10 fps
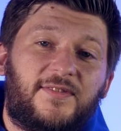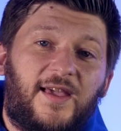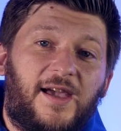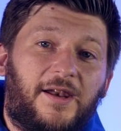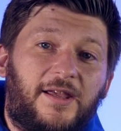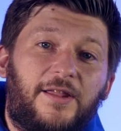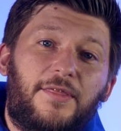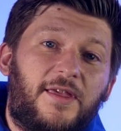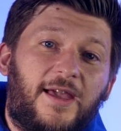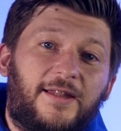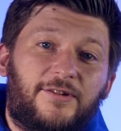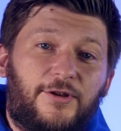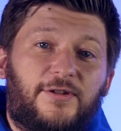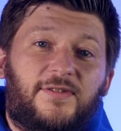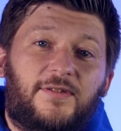said, in the end,
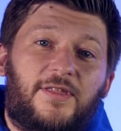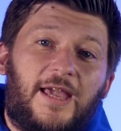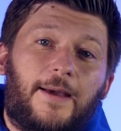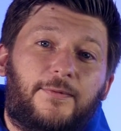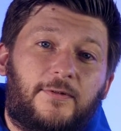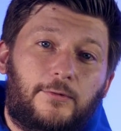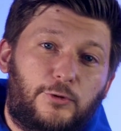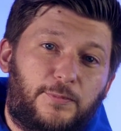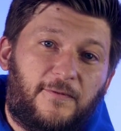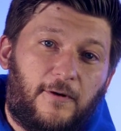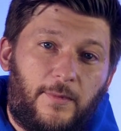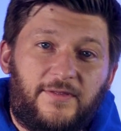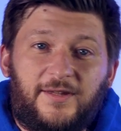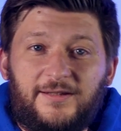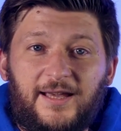it's the absolute
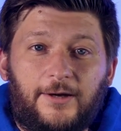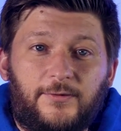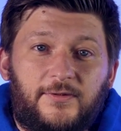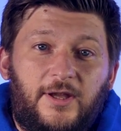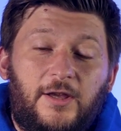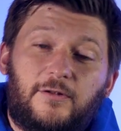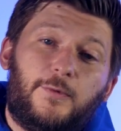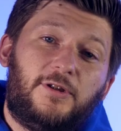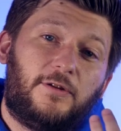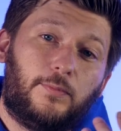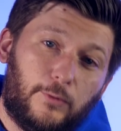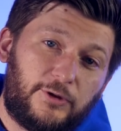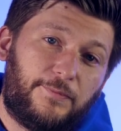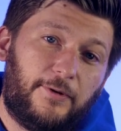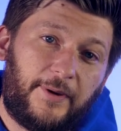performance that counts. So we did
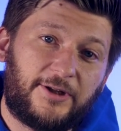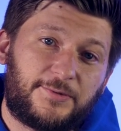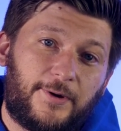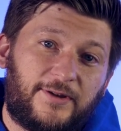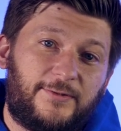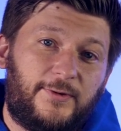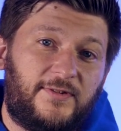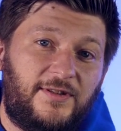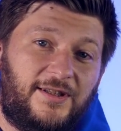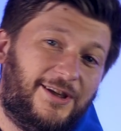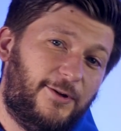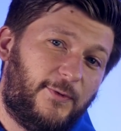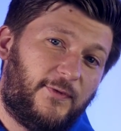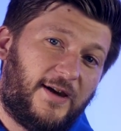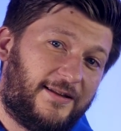multiple benchmarks to see
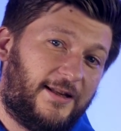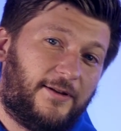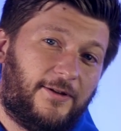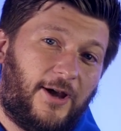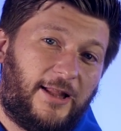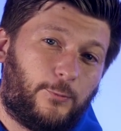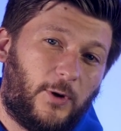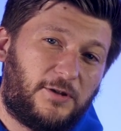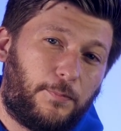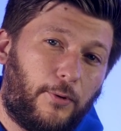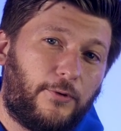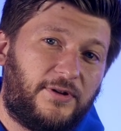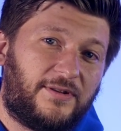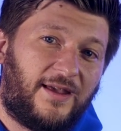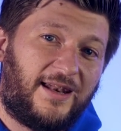if and at, at what
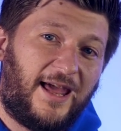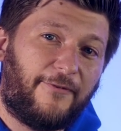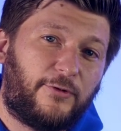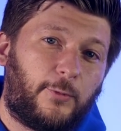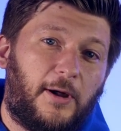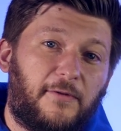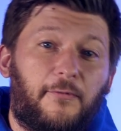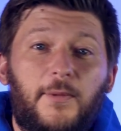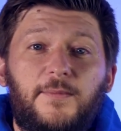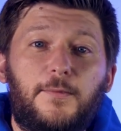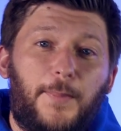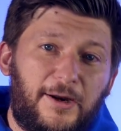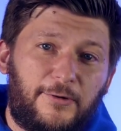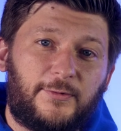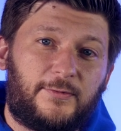point an F12 may be
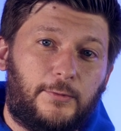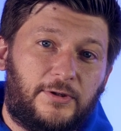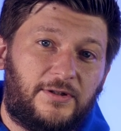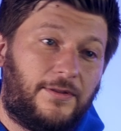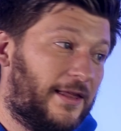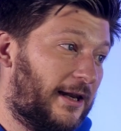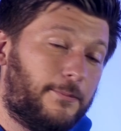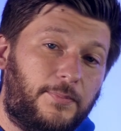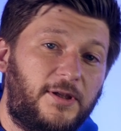better suited than a